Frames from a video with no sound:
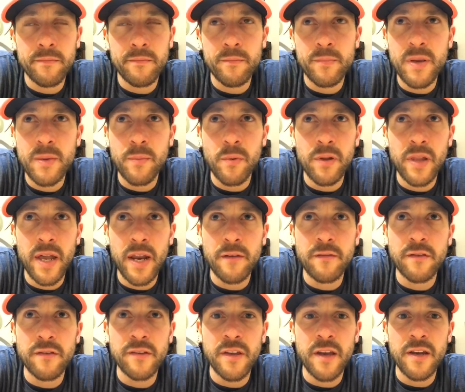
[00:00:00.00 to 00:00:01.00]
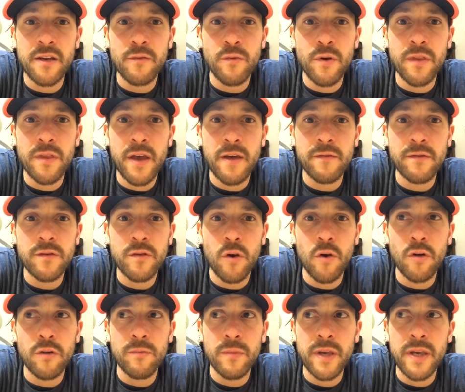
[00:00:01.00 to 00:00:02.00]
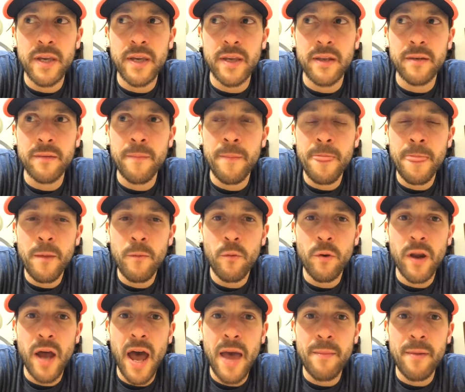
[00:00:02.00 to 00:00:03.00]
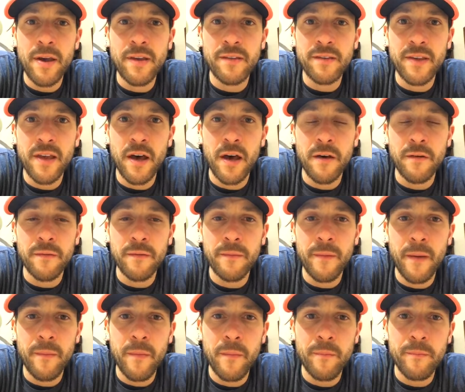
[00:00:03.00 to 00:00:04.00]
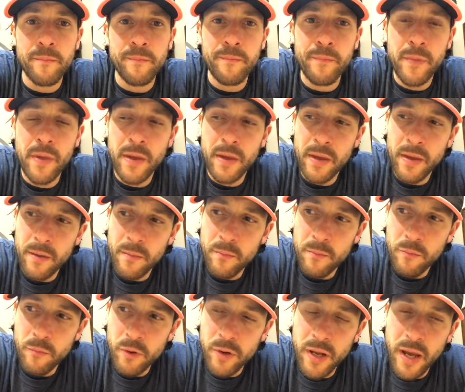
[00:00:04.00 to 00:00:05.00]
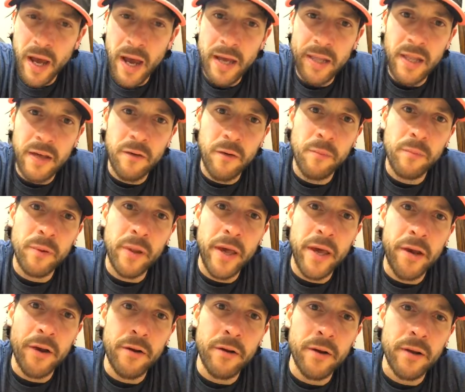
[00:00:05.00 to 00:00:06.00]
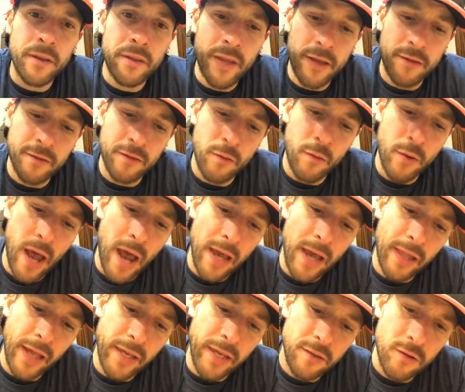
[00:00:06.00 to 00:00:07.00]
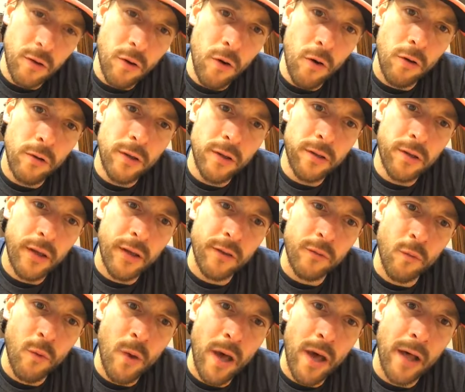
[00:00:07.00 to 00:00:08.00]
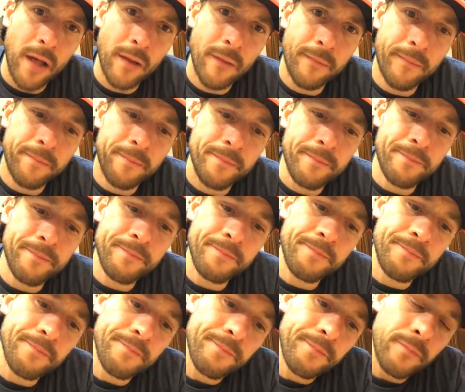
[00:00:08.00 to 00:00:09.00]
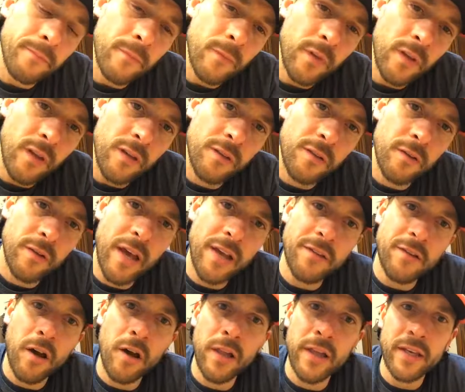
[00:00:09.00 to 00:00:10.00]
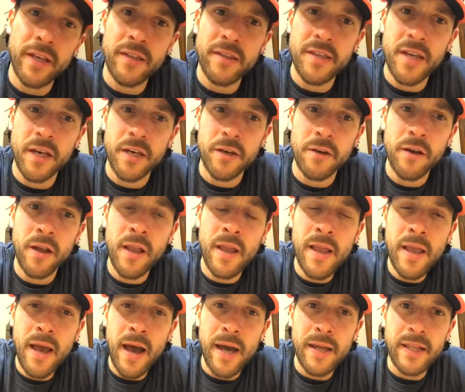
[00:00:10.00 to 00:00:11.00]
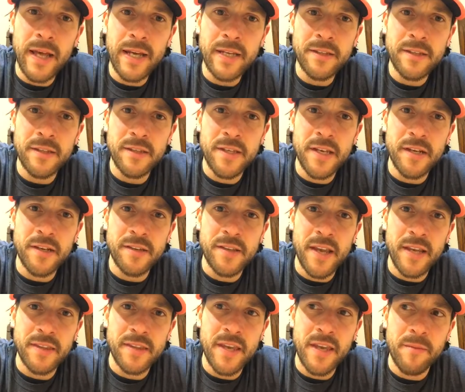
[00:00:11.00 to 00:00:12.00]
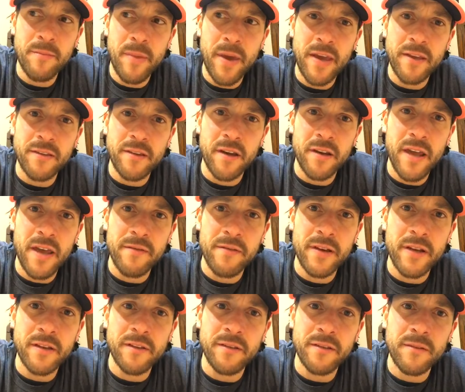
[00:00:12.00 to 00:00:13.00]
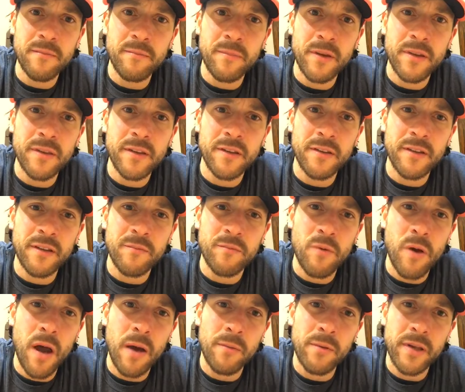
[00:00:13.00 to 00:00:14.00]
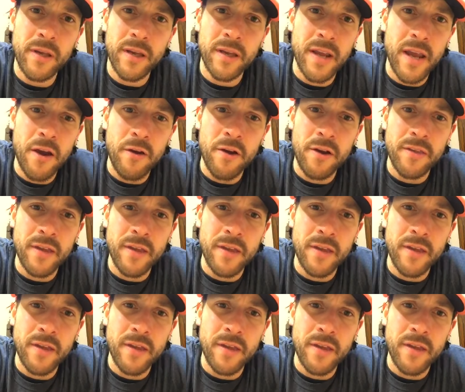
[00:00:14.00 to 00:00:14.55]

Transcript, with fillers: people that I've studied with have told me, and what I myself, I'm a pretty high level player. That's the way I like to hold it as well. So that's all I can tell you. I like to teach technique based on evidence, but this is probably an area